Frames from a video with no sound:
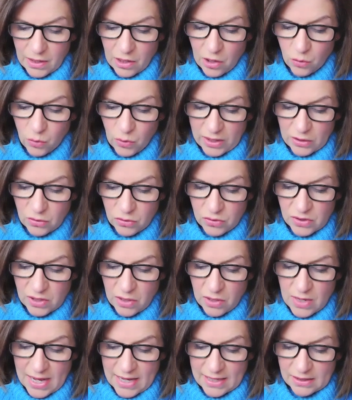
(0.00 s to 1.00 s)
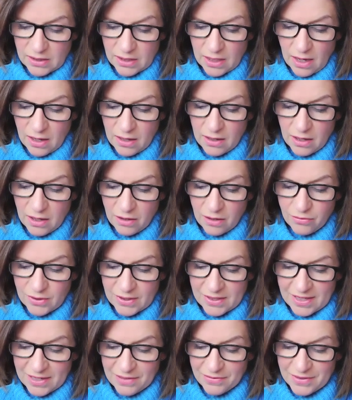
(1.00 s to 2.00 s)
A week or so later, I
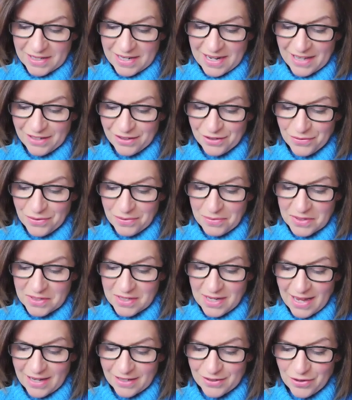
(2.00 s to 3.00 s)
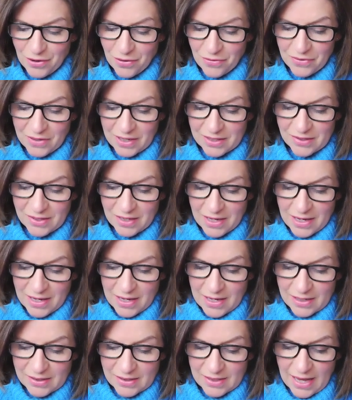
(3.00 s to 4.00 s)
received a letter from the tax office
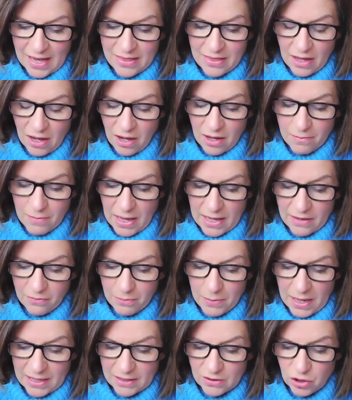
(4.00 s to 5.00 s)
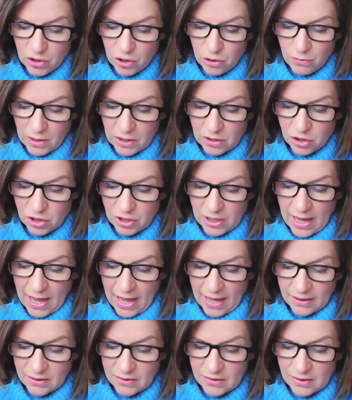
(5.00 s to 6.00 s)
saying that I may have paid too much
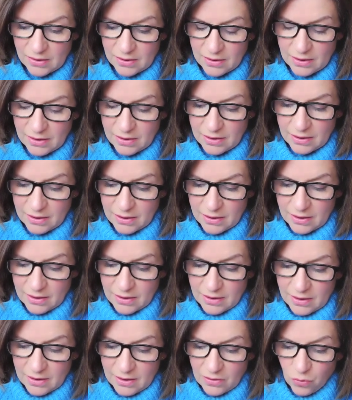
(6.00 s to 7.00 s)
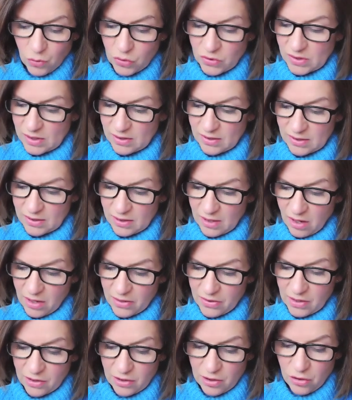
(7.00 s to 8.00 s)
tax. Was this a
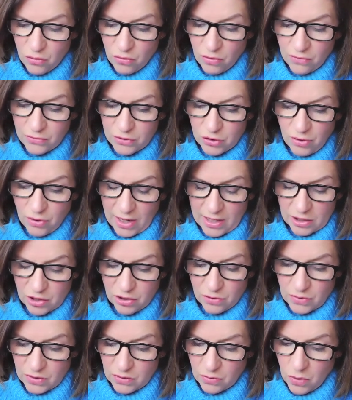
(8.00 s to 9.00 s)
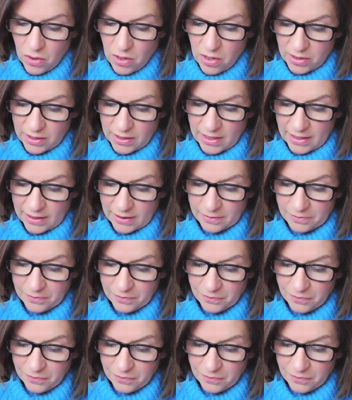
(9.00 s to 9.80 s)
sign that the law of attraction was working?